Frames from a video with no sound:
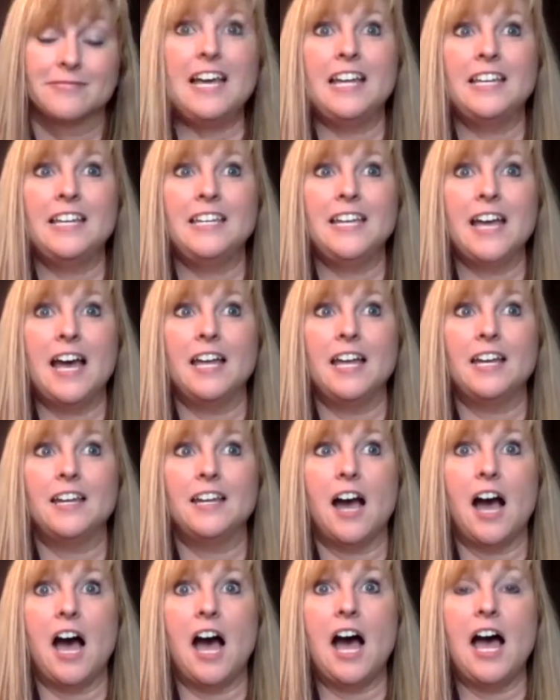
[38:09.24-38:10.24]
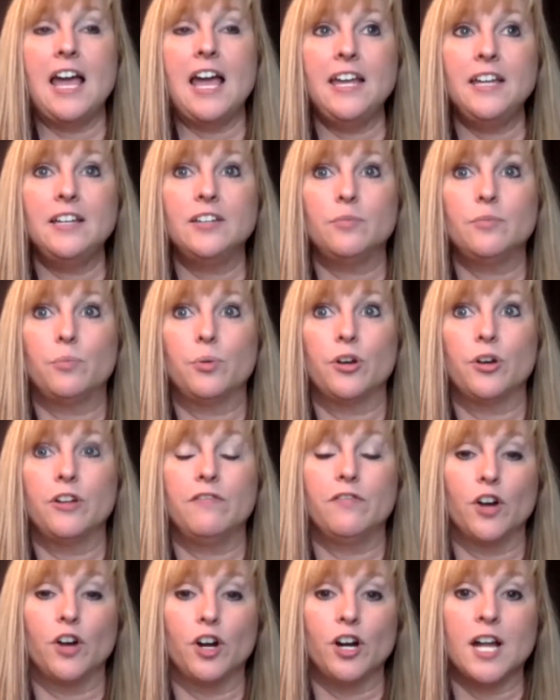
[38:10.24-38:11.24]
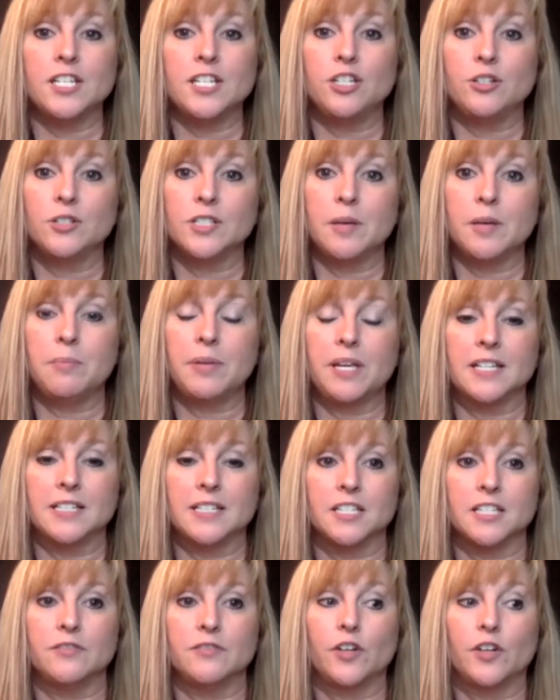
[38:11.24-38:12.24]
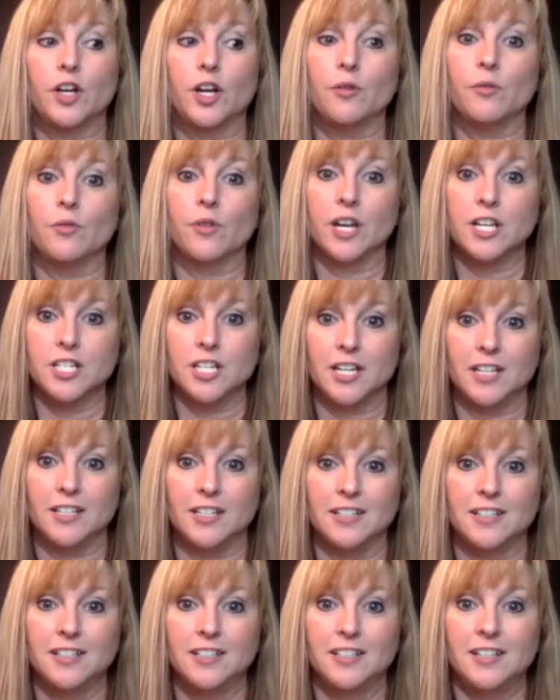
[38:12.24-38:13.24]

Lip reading: and yet I prefer not to use them because it's very rigid.